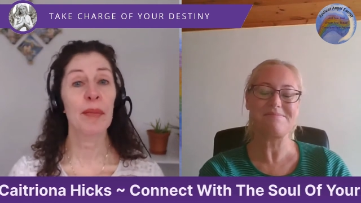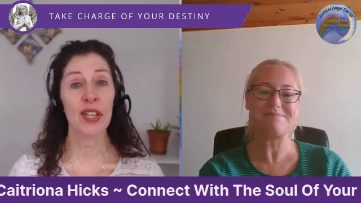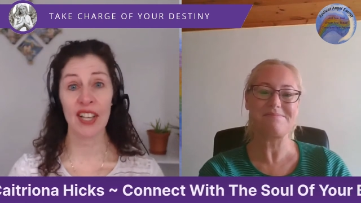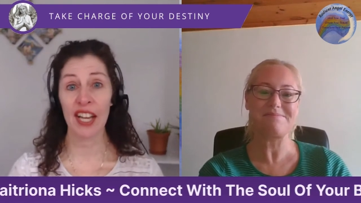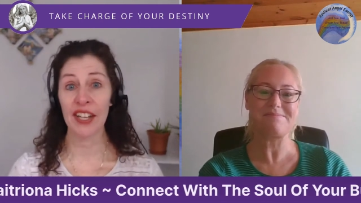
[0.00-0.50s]

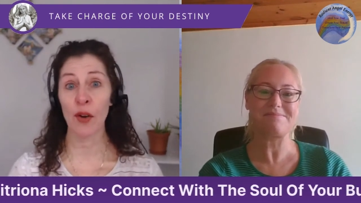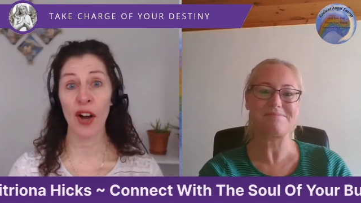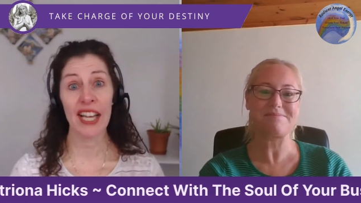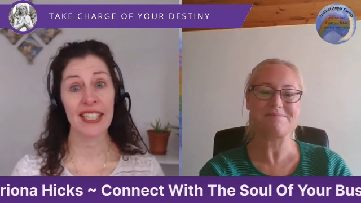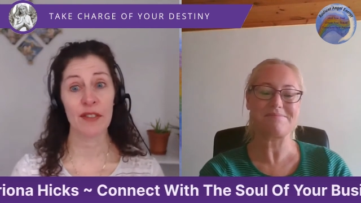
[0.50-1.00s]
Speaker 1: because I know
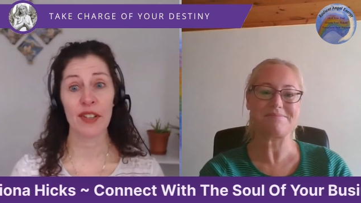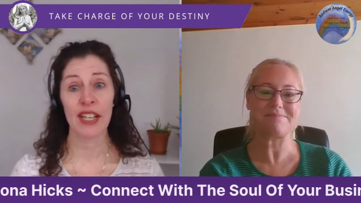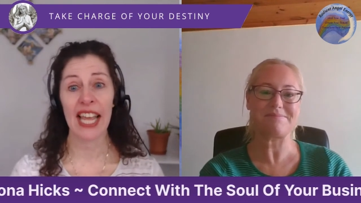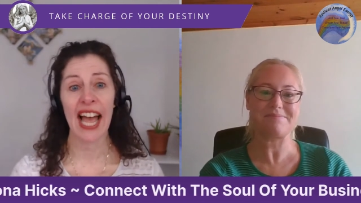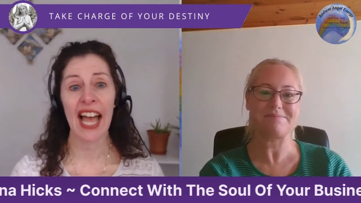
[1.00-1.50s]
I
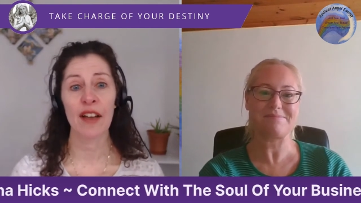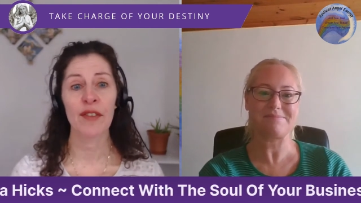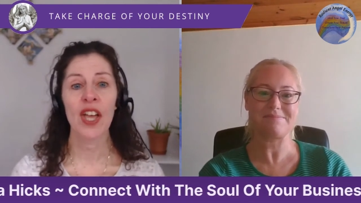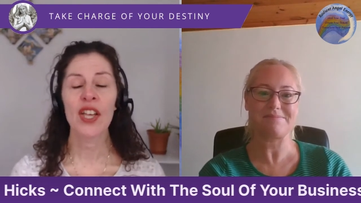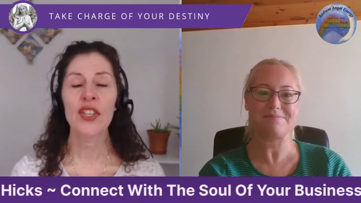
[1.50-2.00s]
definitely have.
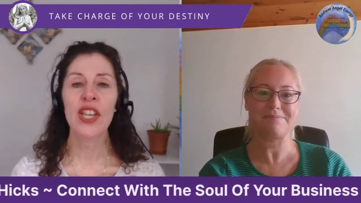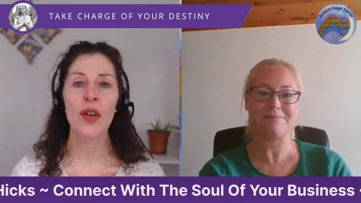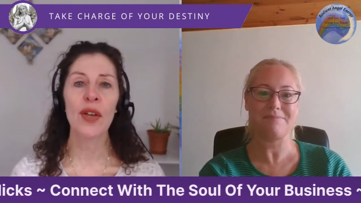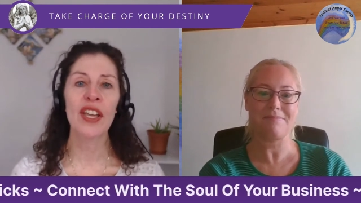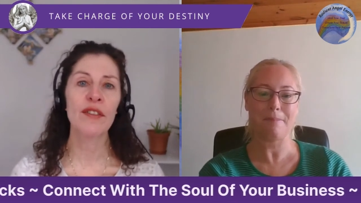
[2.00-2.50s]

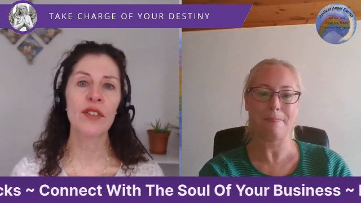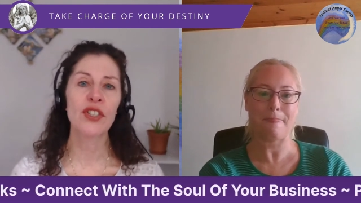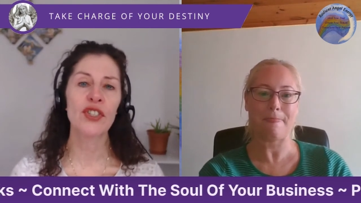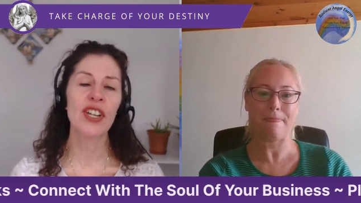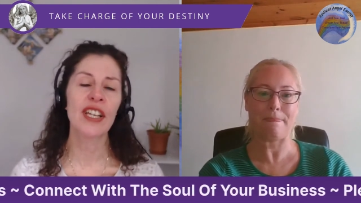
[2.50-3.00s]
So, if
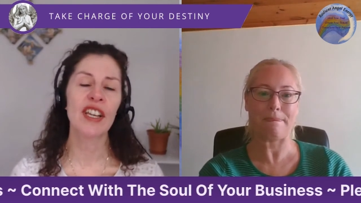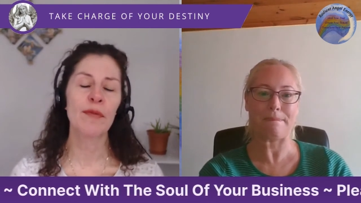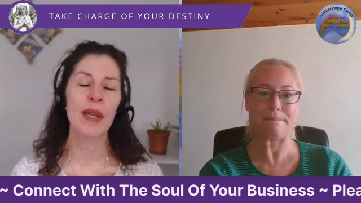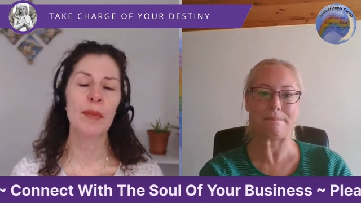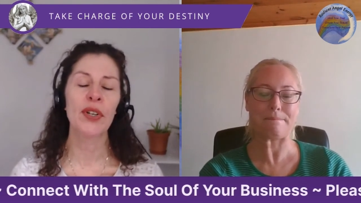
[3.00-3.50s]
Caitriona, if
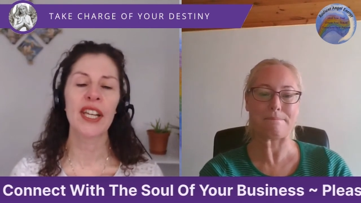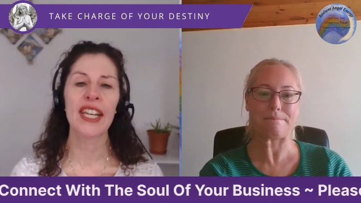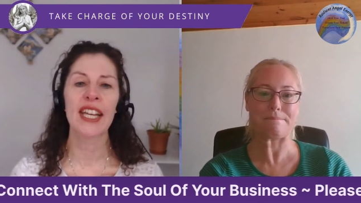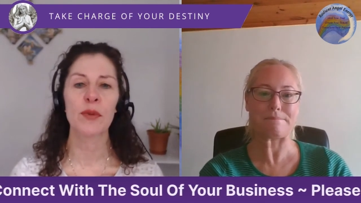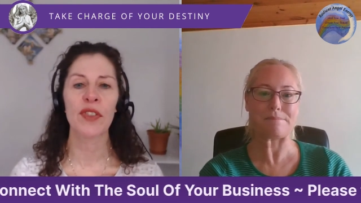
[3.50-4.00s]
people want to
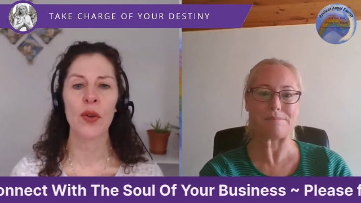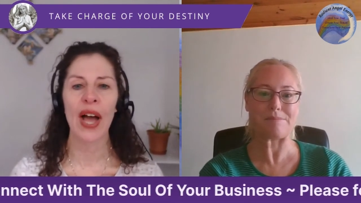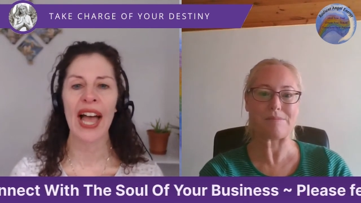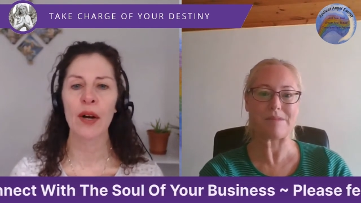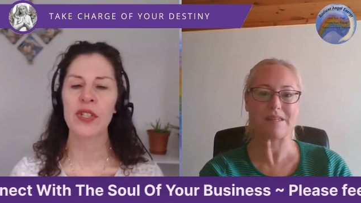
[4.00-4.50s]
connect with you,
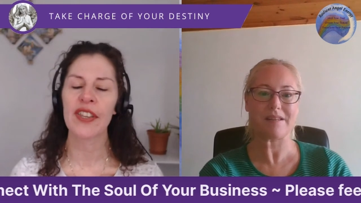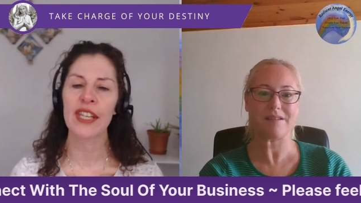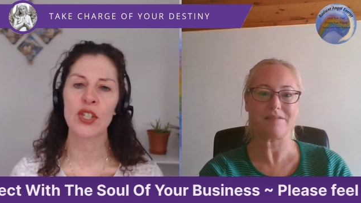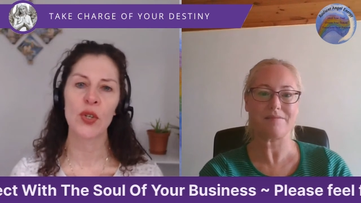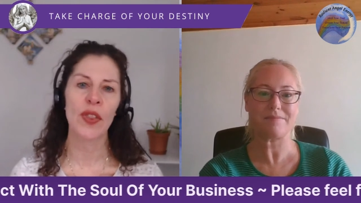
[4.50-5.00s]
how do
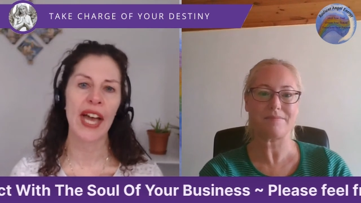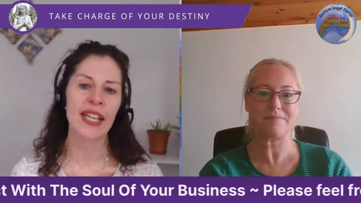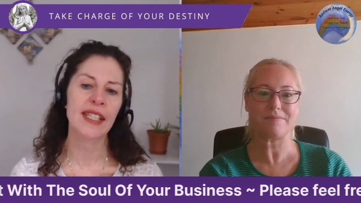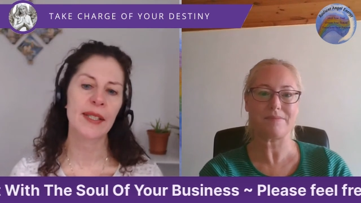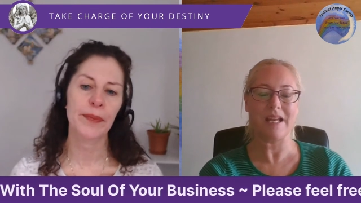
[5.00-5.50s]
they do
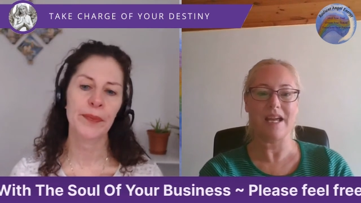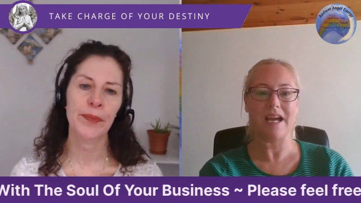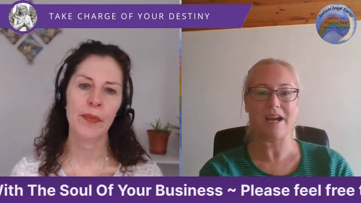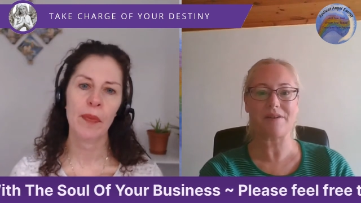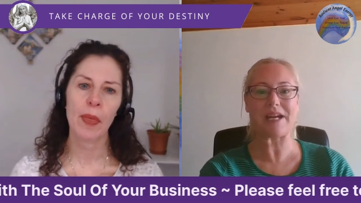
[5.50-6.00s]
that?
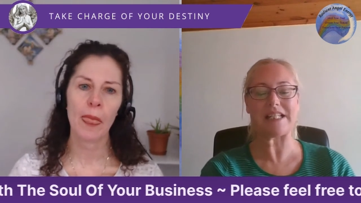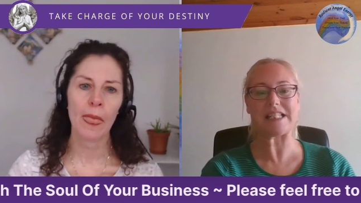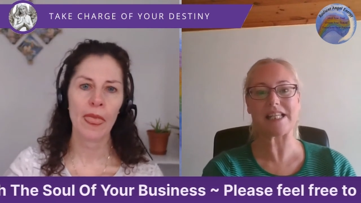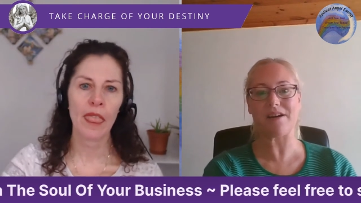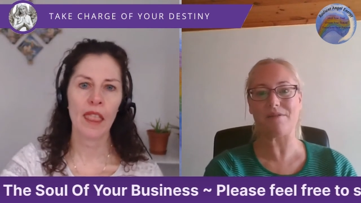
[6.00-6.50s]
Speaker 2: Okay,
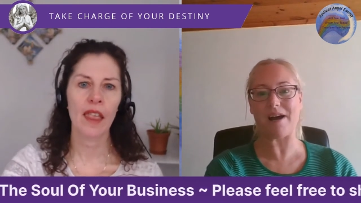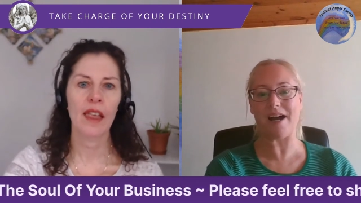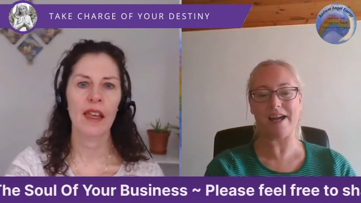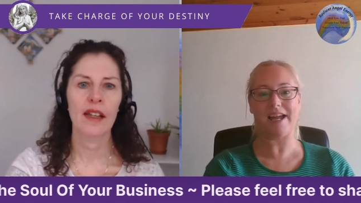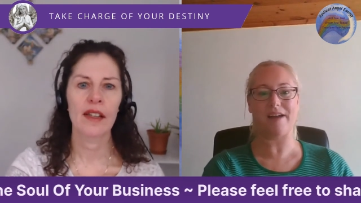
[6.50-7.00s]
so
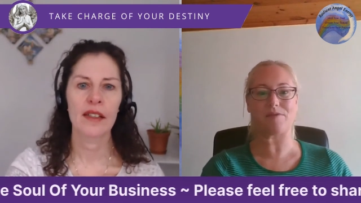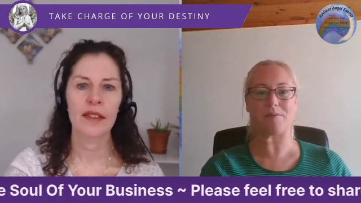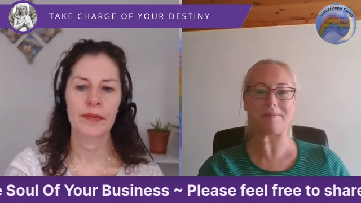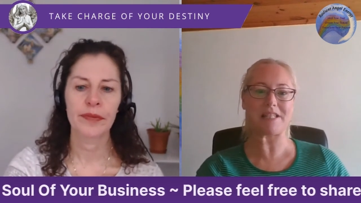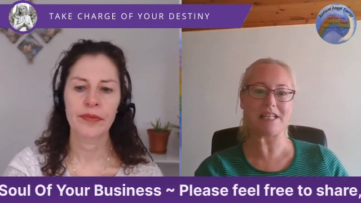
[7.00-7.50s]
I have a
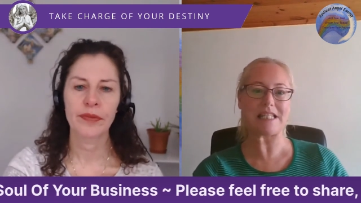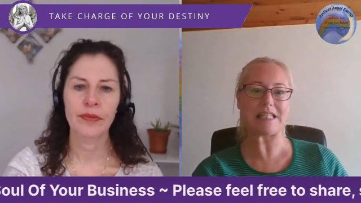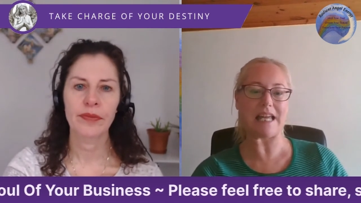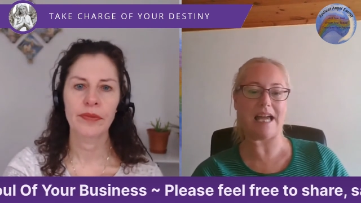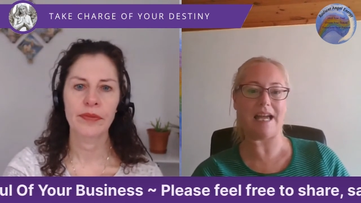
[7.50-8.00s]
website.
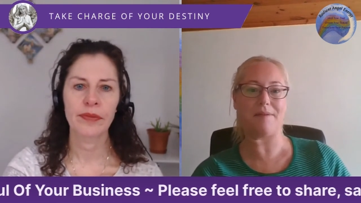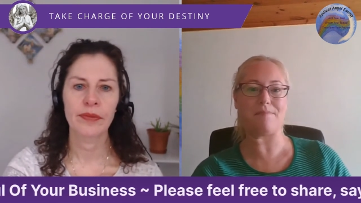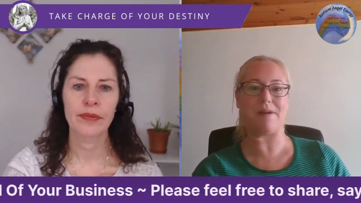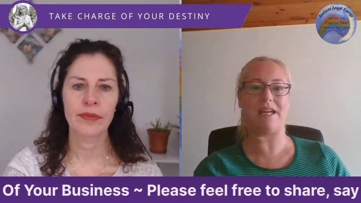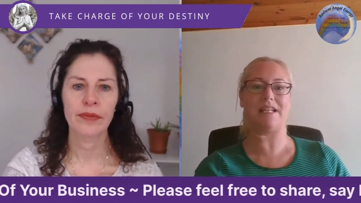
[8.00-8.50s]

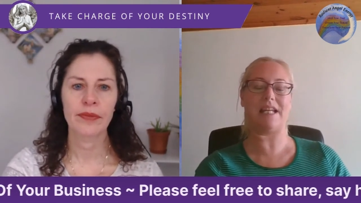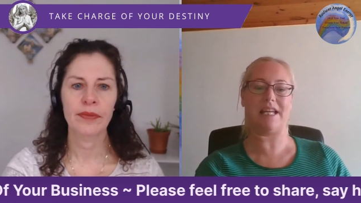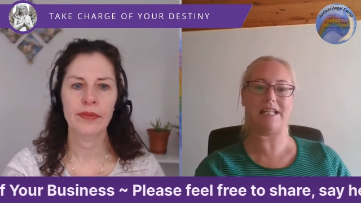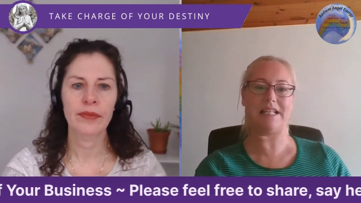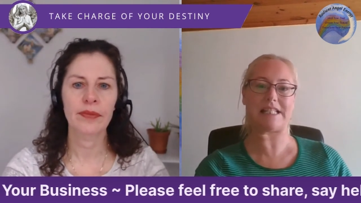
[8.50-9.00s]
Um, it
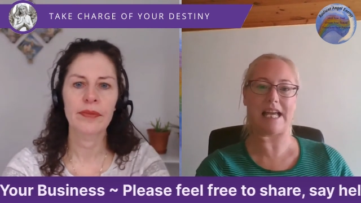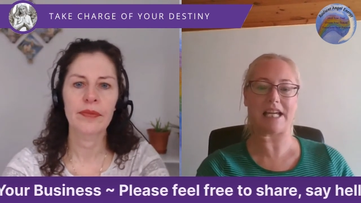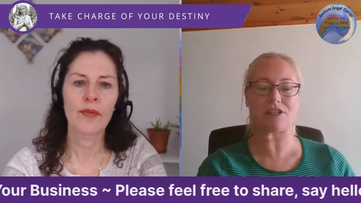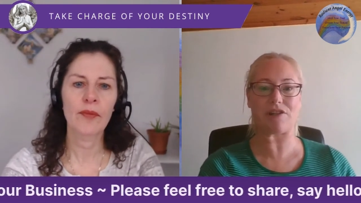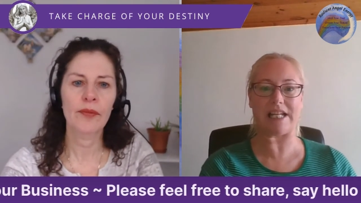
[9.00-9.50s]
is uh,
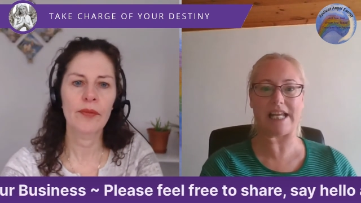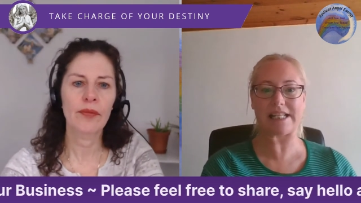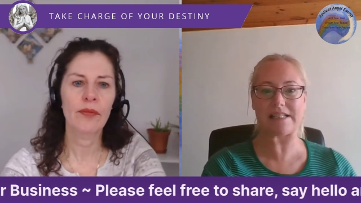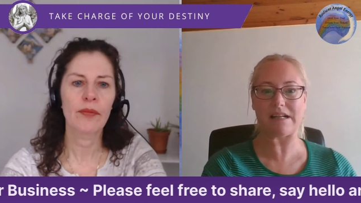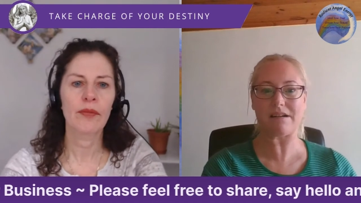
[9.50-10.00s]

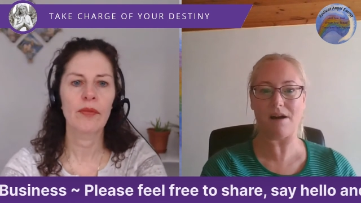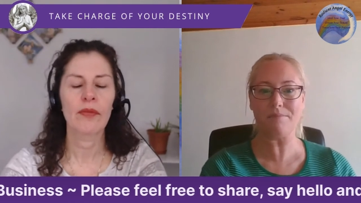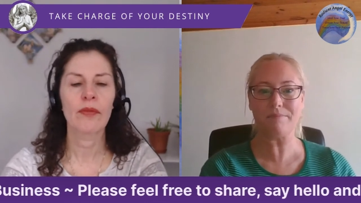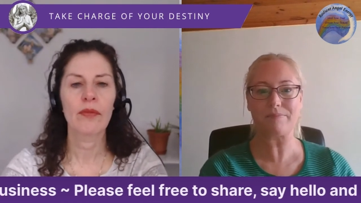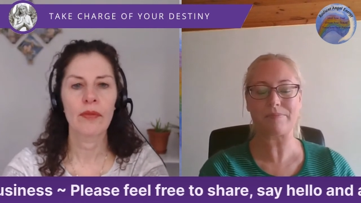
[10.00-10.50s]
caitrionahicks.com.